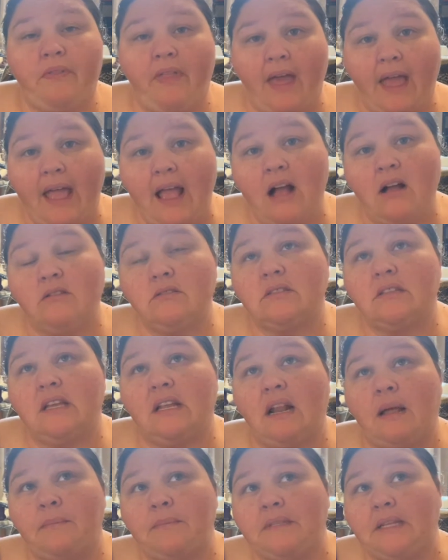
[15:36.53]
the house
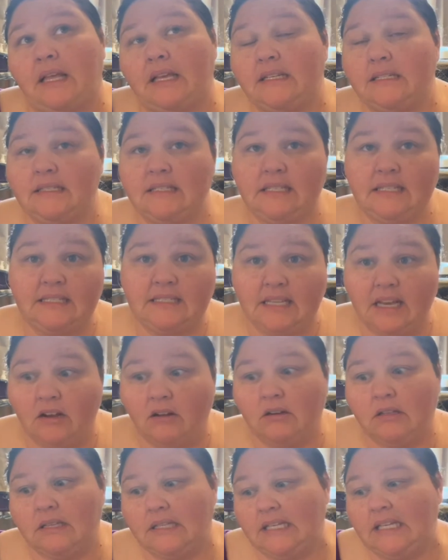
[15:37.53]
and I'm like
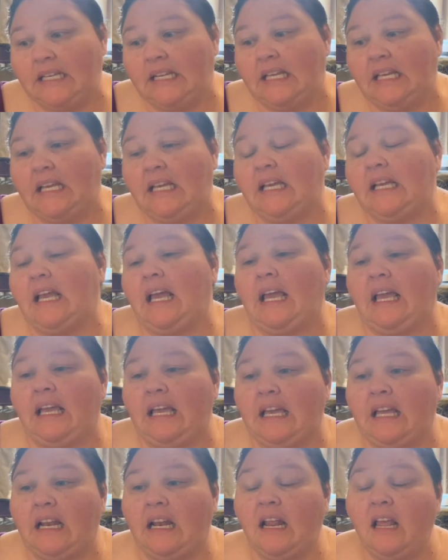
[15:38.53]
detail cleaning
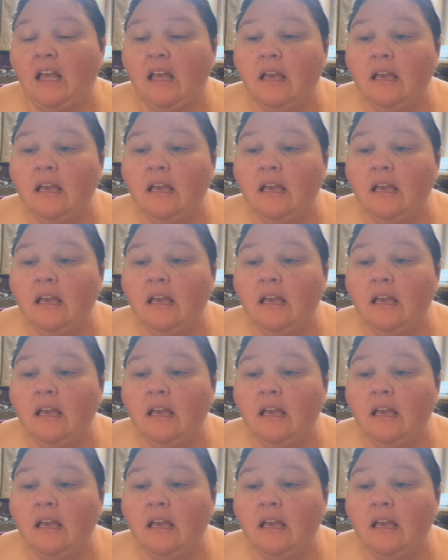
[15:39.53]
and